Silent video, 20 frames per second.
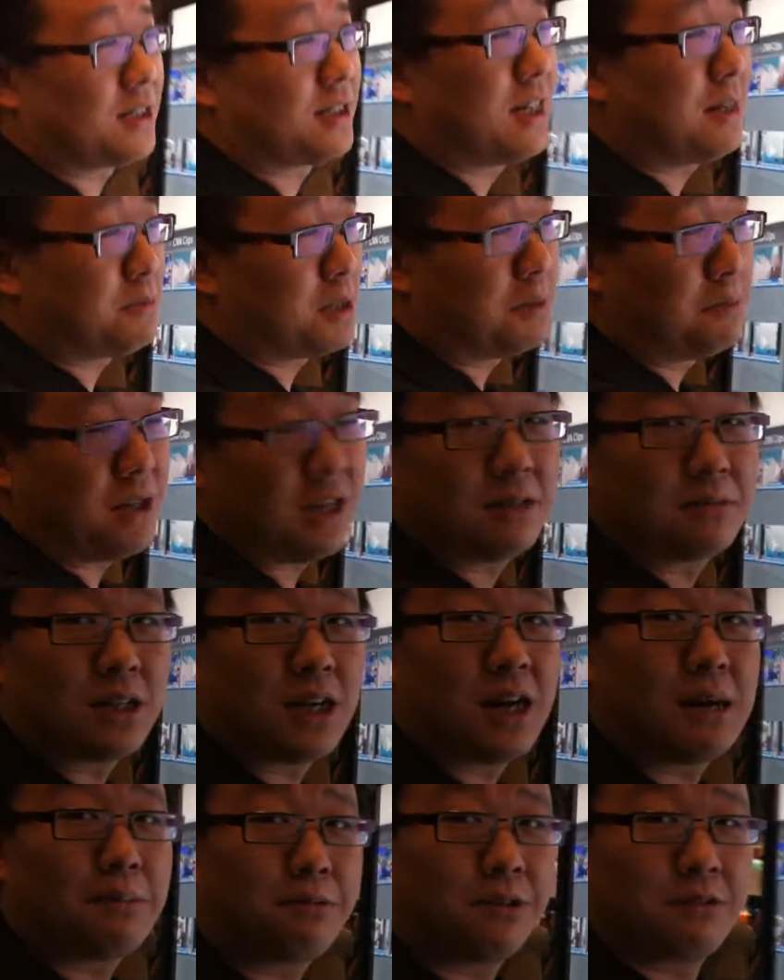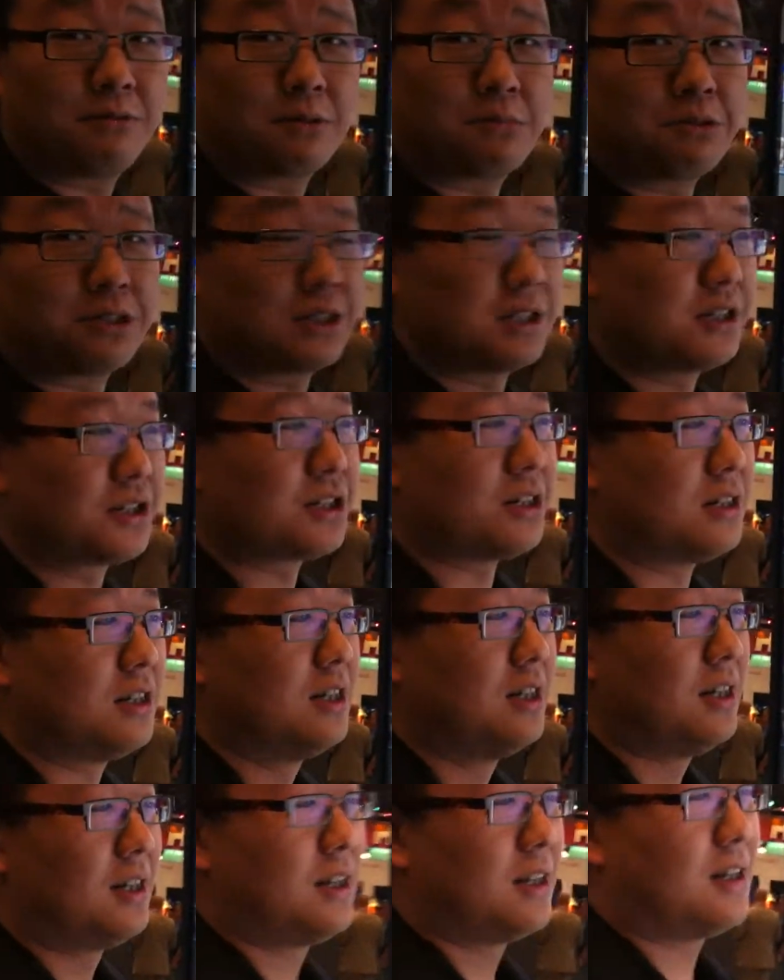at the same time being able to operate with precision.
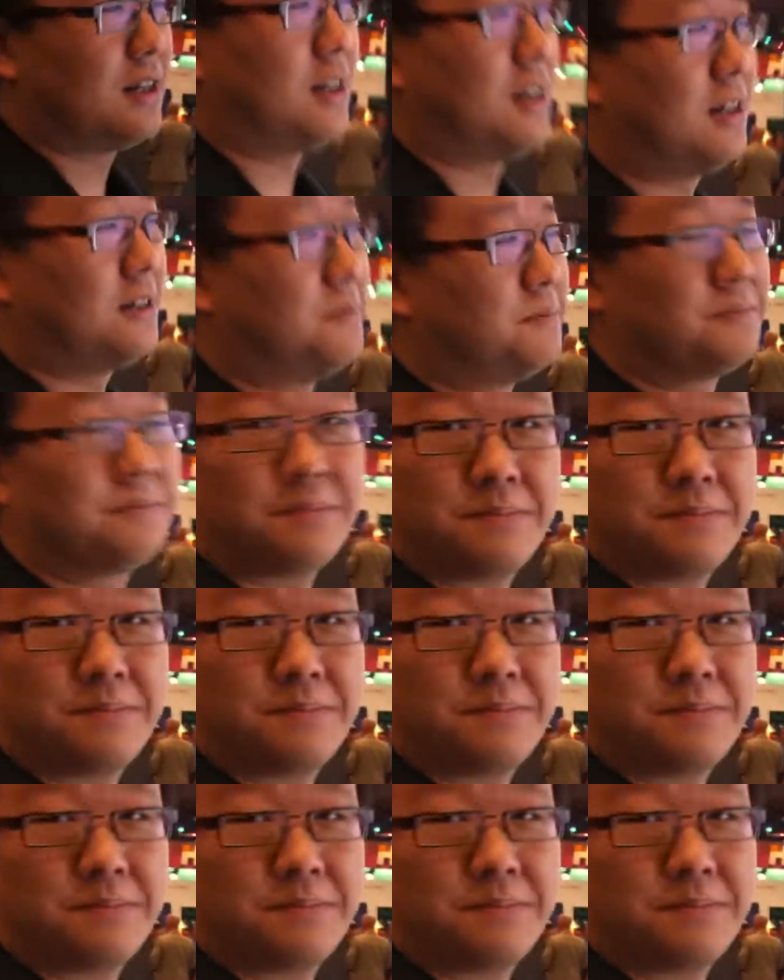Um,